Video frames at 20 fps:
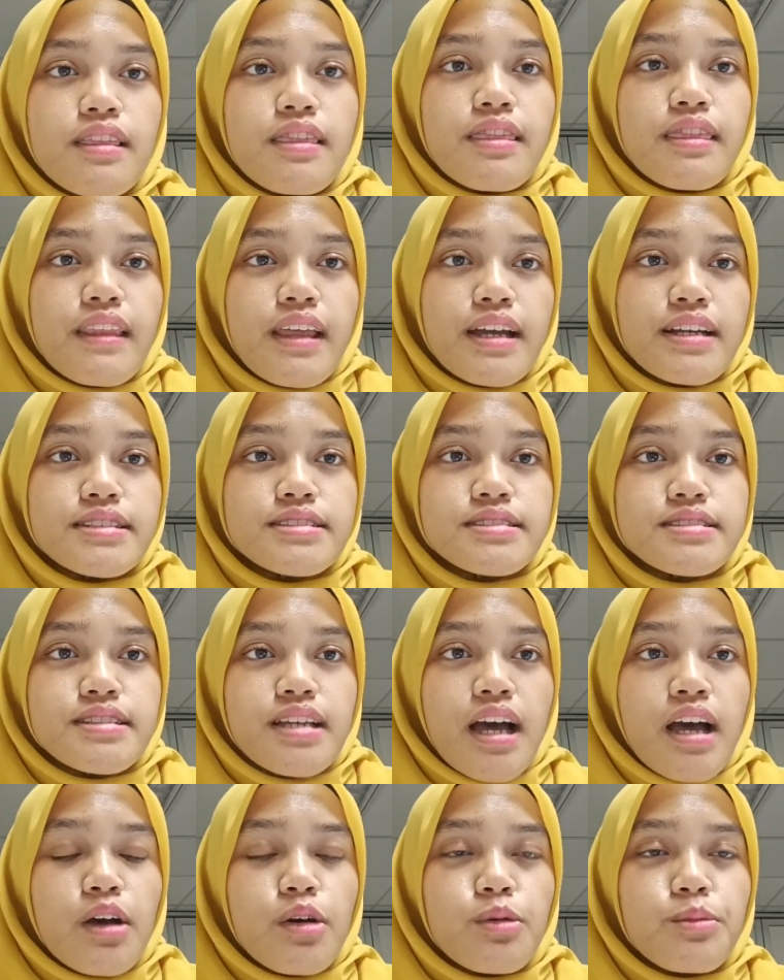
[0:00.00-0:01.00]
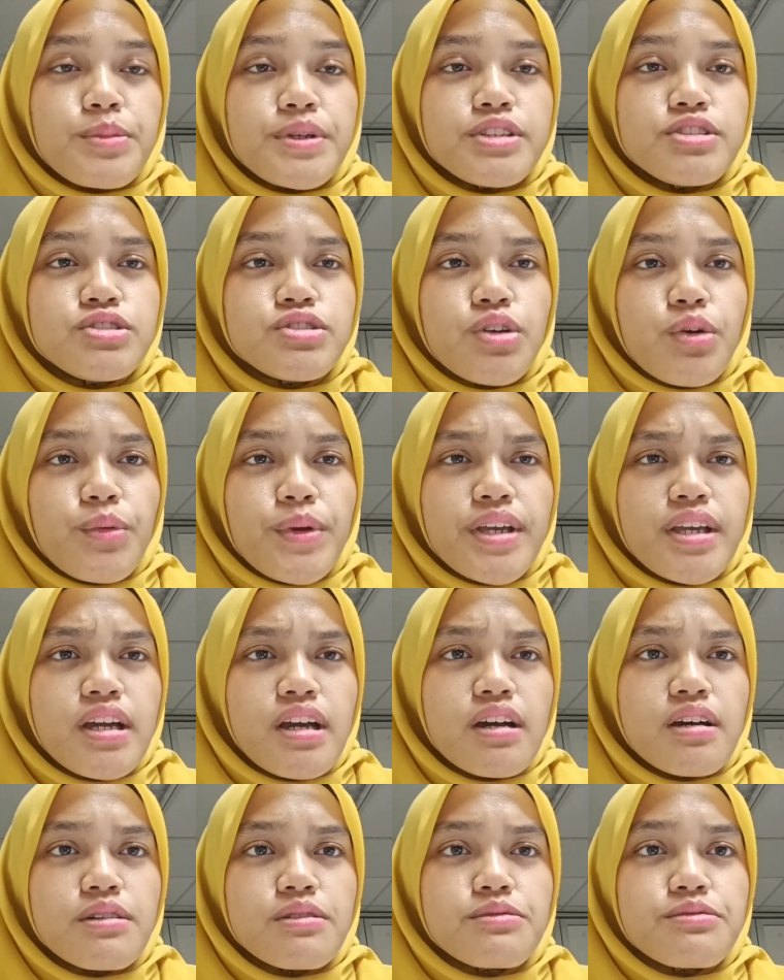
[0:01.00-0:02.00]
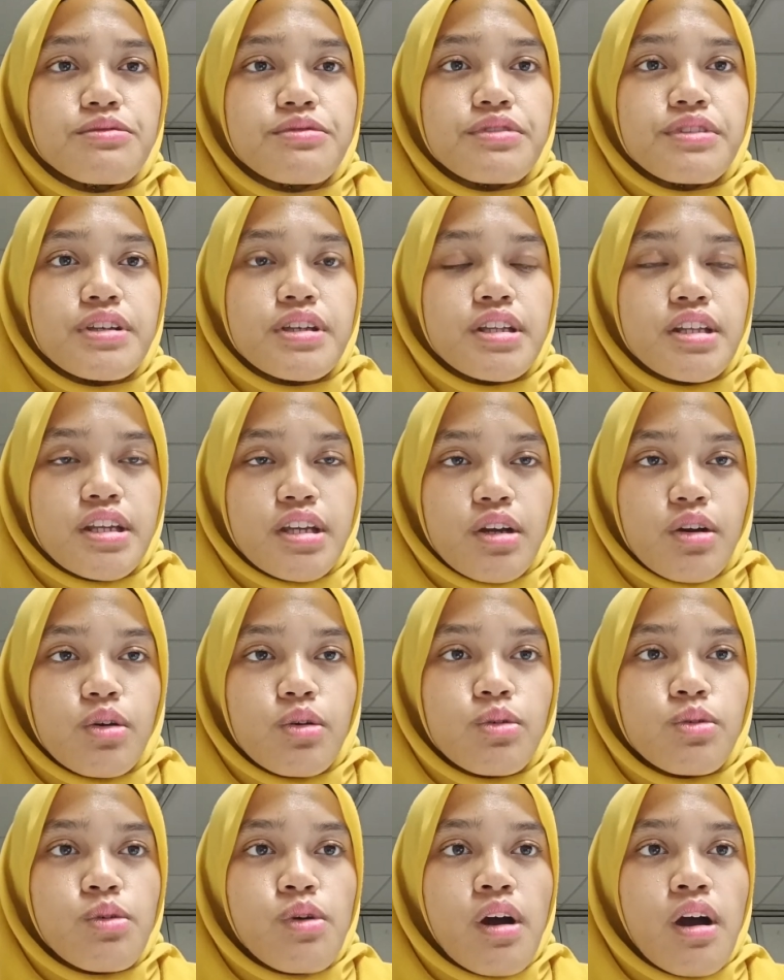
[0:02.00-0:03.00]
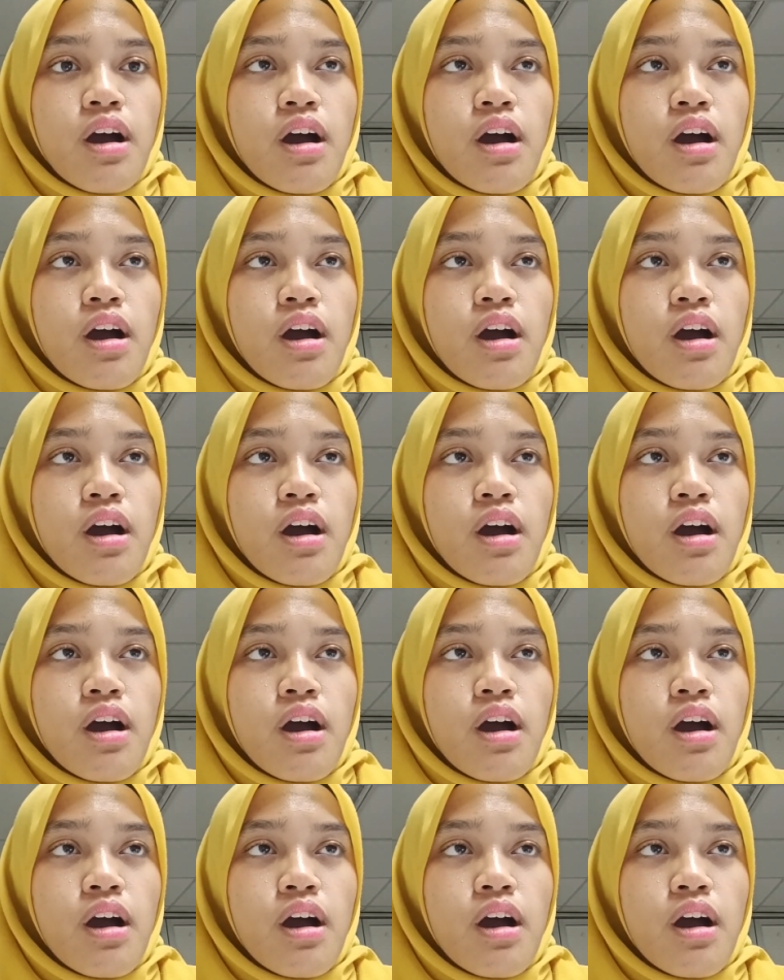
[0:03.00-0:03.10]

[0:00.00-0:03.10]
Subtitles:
Next, I'll be showing a video